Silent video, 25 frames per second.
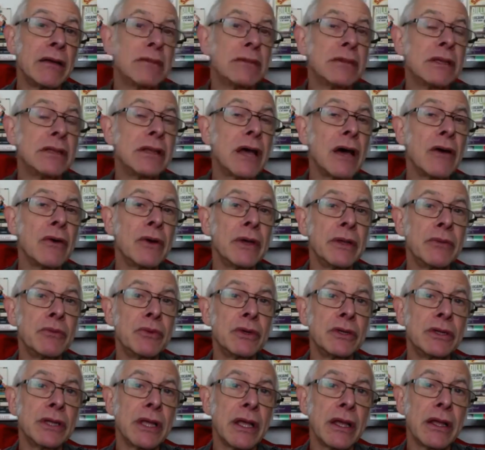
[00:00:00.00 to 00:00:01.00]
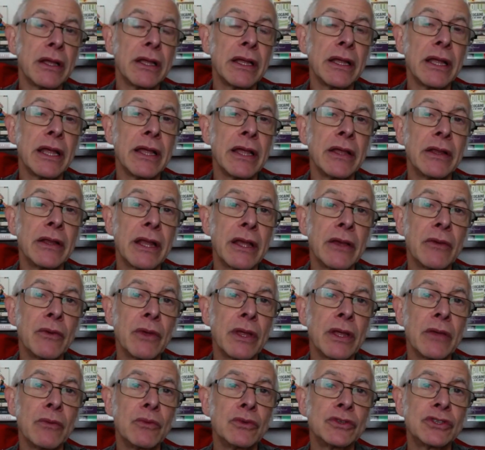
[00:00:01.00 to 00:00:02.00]
no, it
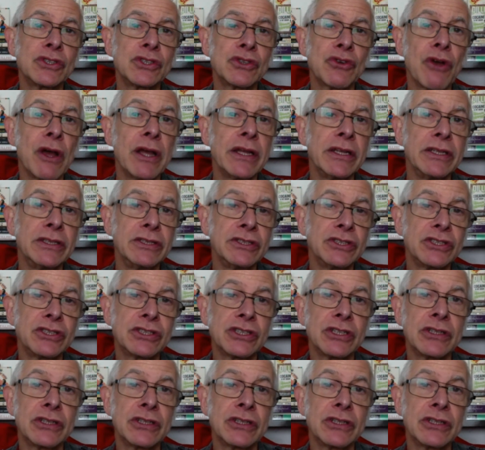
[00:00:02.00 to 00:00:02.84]
was strange